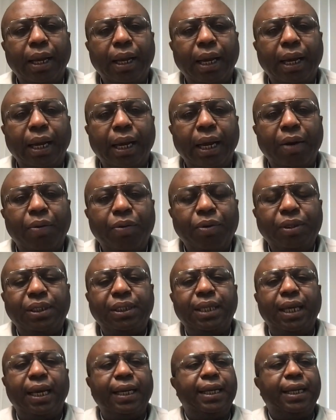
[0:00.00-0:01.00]
I would
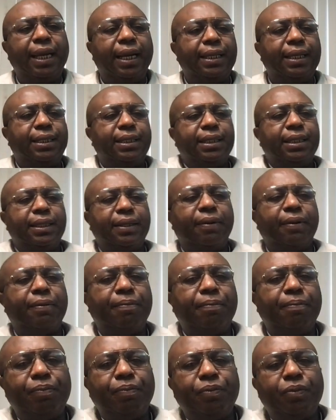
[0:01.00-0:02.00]
say that
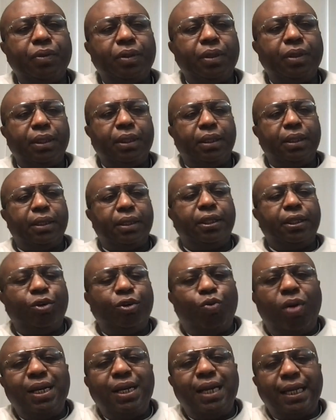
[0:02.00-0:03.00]
the way
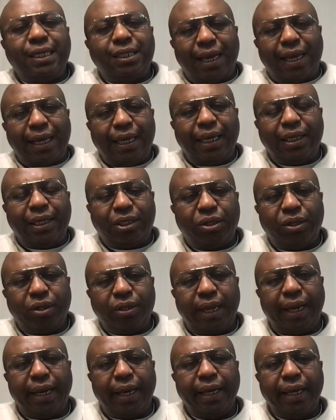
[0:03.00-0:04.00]
Nigeria is
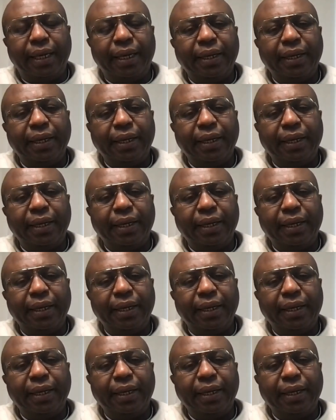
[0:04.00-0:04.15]
today,